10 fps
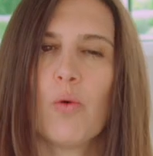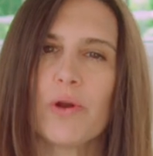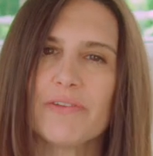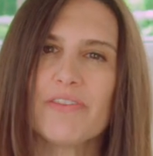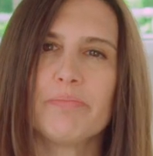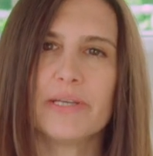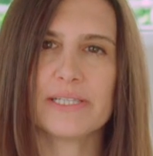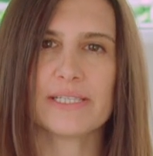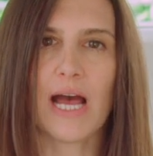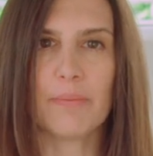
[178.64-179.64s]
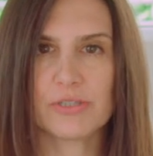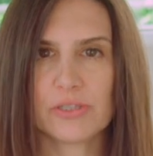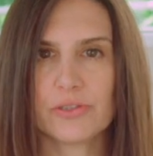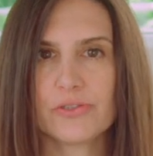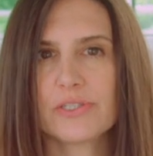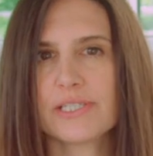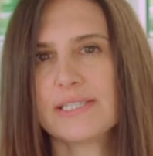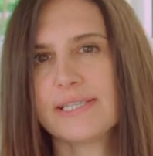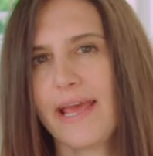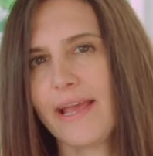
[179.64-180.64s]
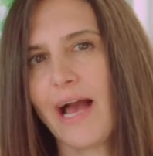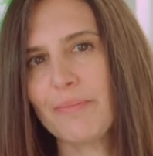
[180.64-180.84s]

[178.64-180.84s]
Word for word: One of the biggest obstacles to staying